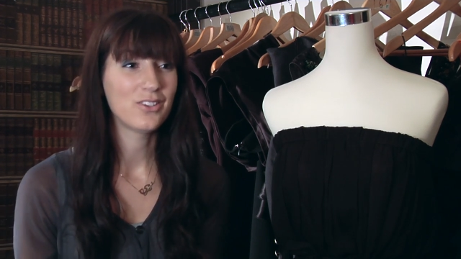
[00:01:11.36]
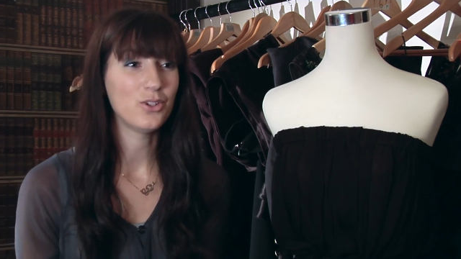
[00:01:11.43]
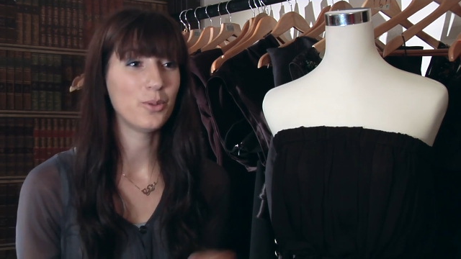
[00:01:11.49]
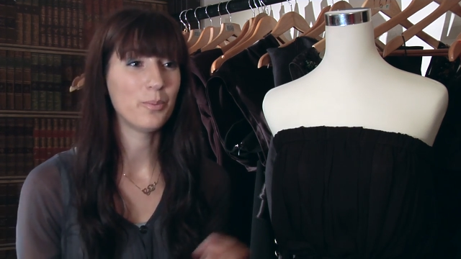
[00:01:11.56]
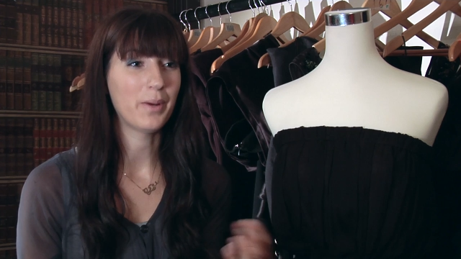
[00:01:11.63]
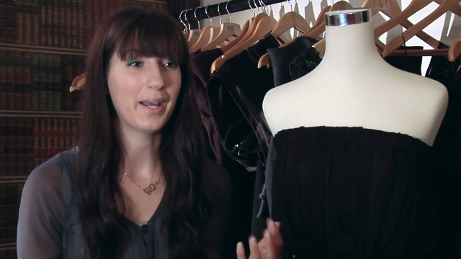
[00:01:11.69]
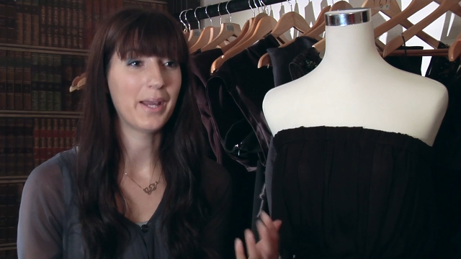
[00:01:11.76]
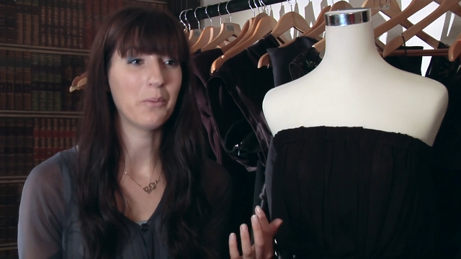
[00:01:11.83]
so
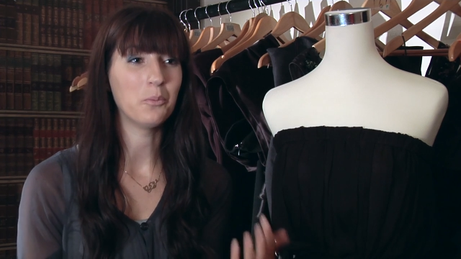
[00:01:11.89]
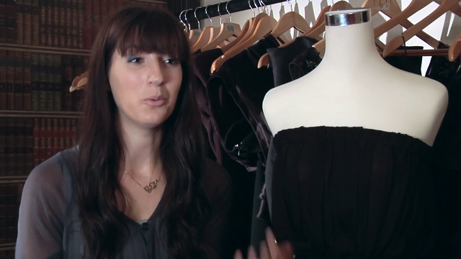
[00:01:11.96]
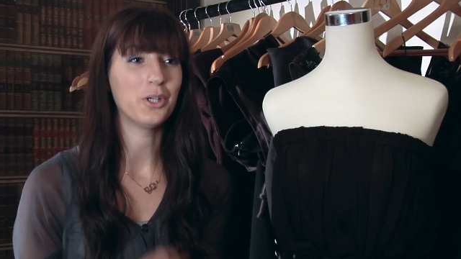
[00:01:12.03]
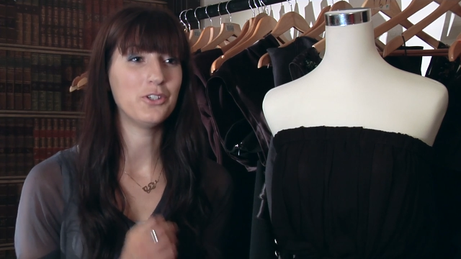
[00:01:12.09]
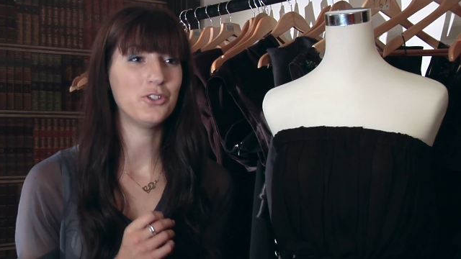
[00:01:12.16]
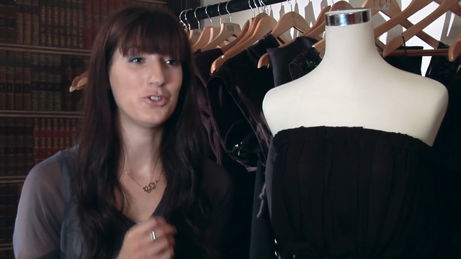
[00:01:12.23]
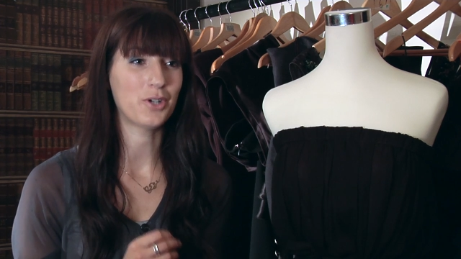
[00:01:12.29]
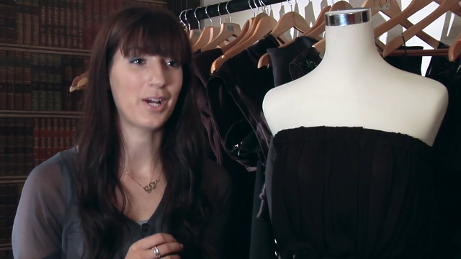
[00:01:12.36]
you're buying
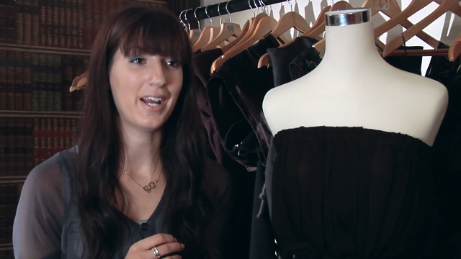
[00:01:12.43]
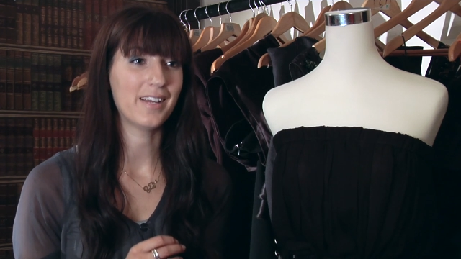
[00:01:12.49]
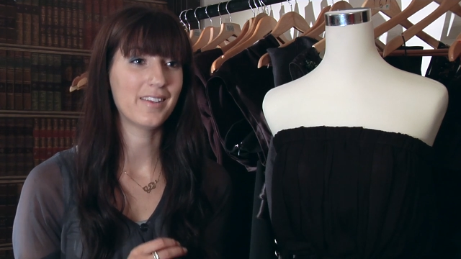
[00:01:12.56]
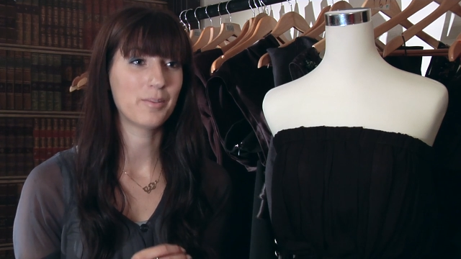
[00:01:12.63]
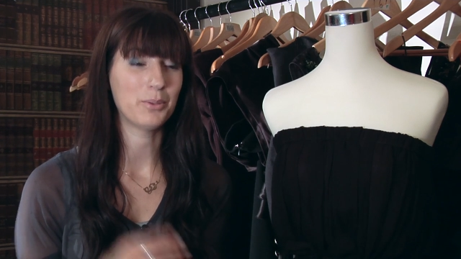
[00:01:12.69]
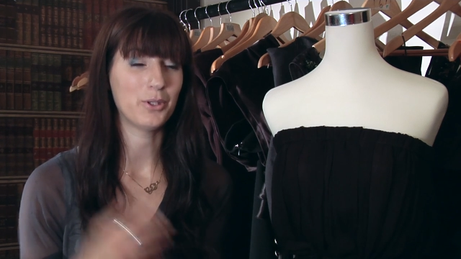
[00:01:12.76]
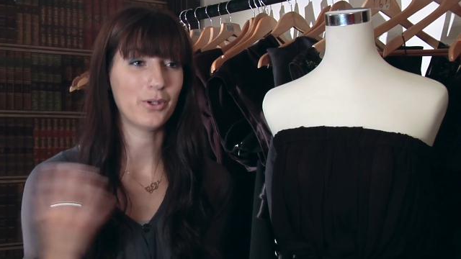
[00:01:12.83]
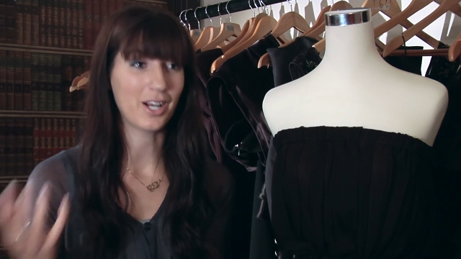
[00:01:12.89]
one
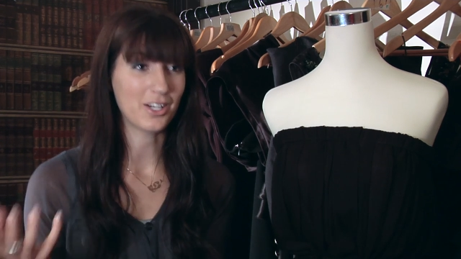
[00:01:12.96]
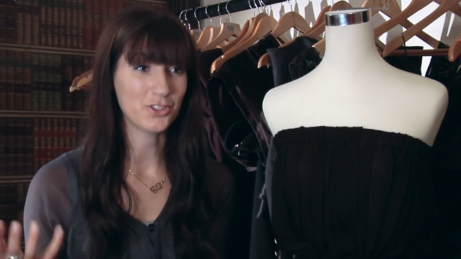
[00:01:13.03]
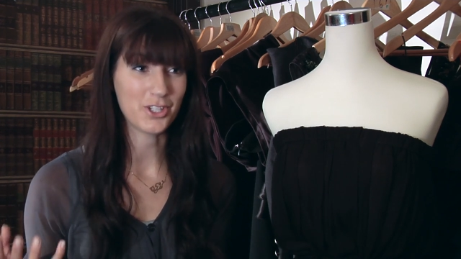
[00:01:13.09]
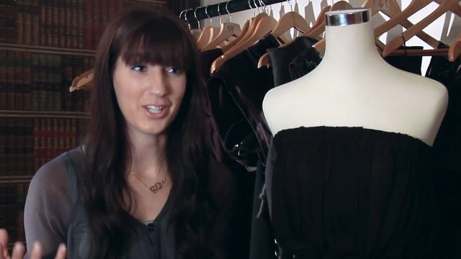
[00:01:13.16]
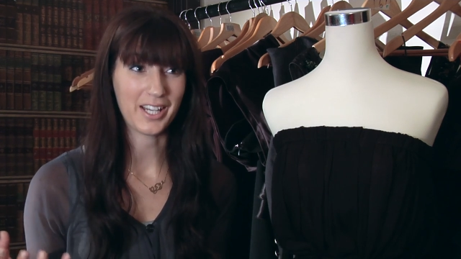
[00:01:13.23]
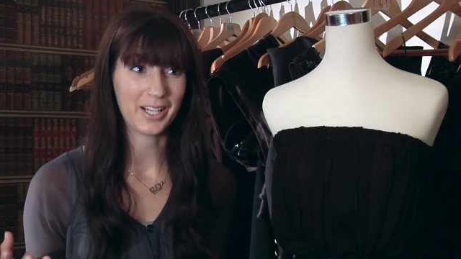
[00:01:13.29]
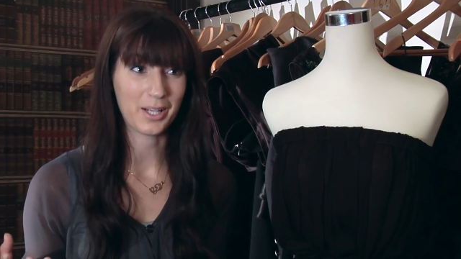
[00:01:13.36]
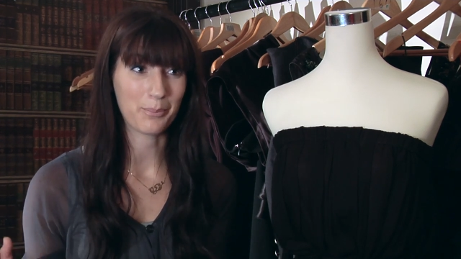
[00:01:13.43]
dress, but you're
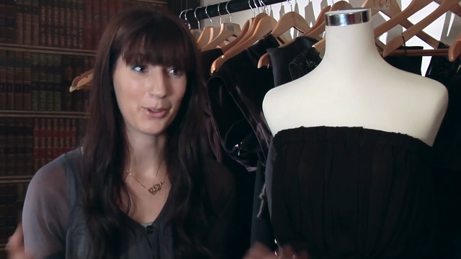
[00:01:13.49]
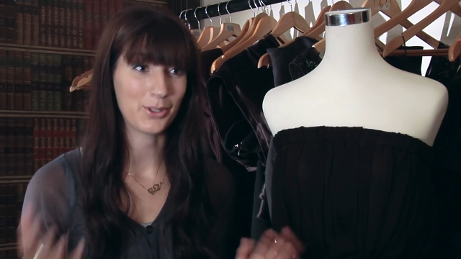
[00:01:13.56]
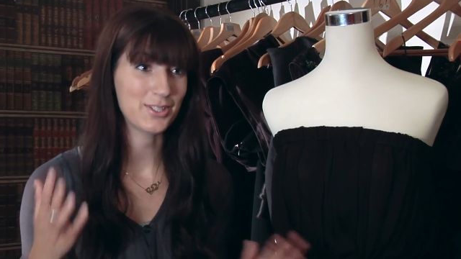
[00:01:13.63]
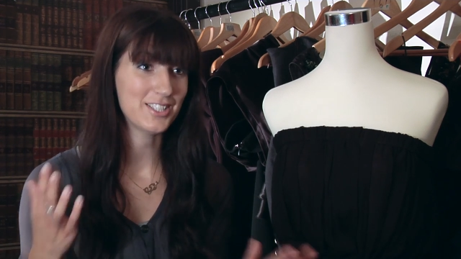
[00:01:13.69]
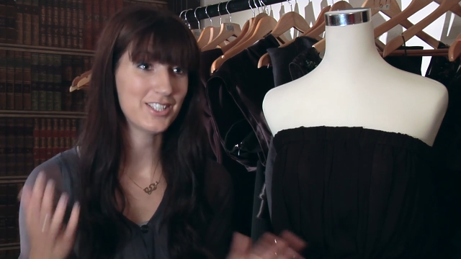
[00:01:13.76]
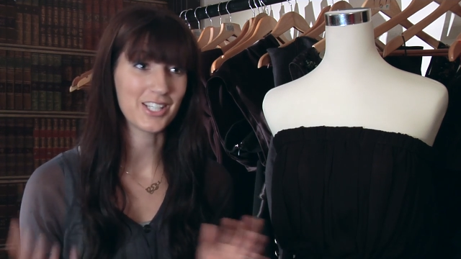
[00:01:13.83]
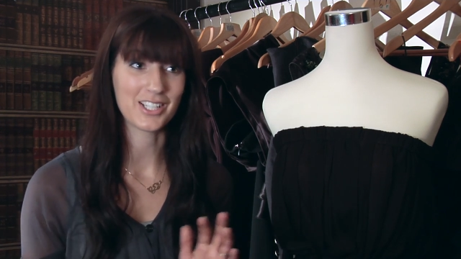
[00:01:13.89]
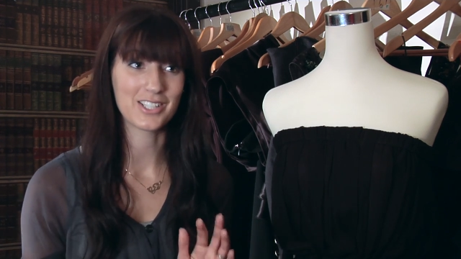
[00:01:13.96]
actually getting about
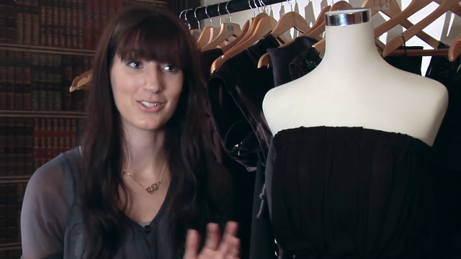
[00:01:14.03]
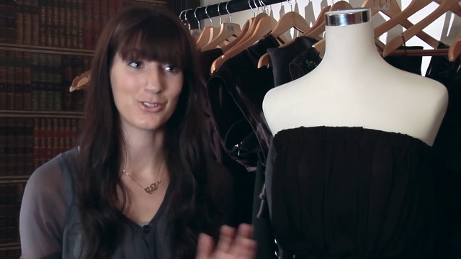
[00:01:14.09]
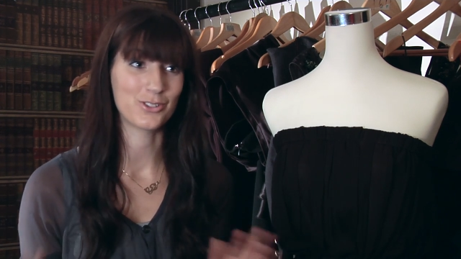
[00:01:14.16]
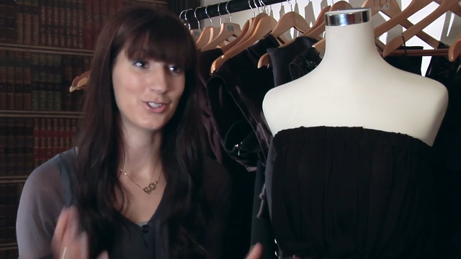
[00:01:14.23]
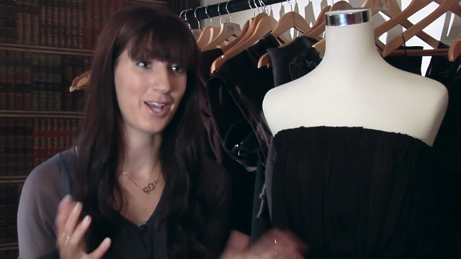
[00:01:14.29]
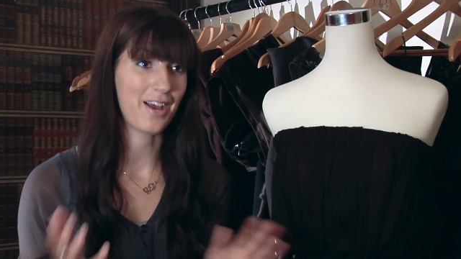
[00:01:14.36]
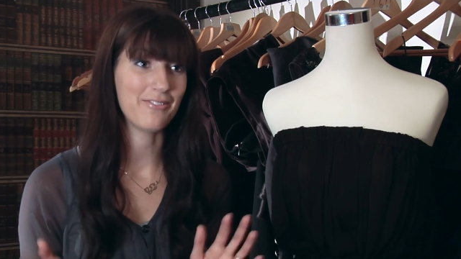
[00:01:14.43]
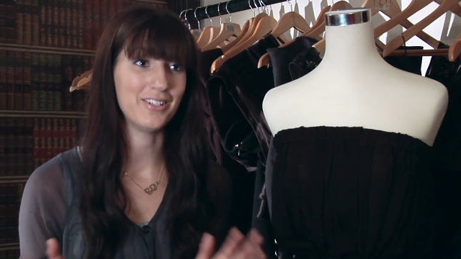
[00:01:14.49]
six or
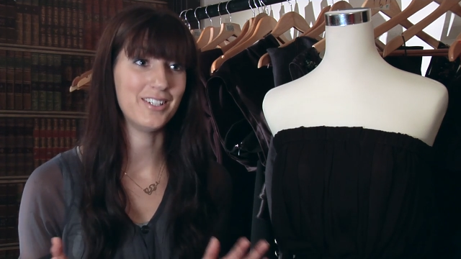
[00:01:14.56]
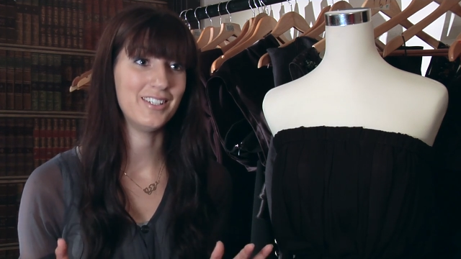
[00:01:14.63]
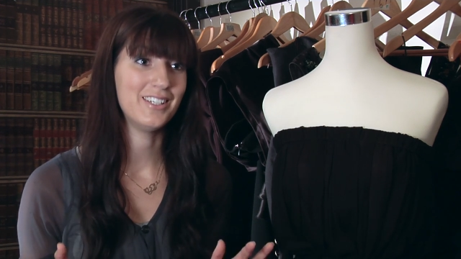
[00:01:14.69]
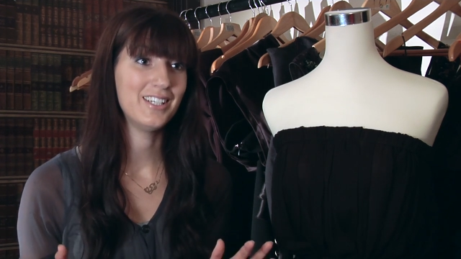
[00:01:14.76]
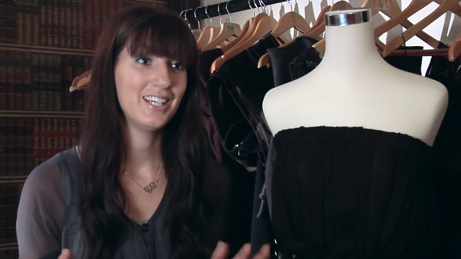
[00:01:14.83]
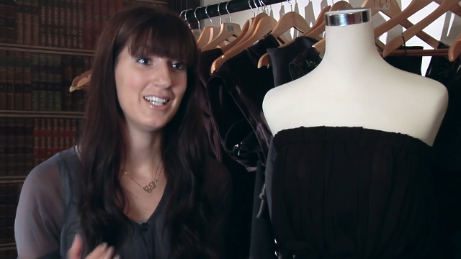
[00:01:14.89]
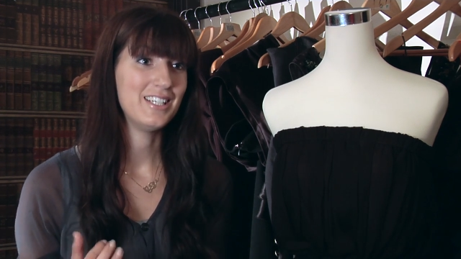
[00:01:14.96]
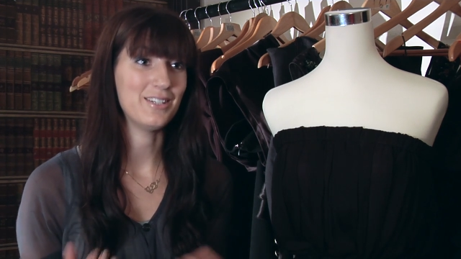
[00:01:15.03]
seven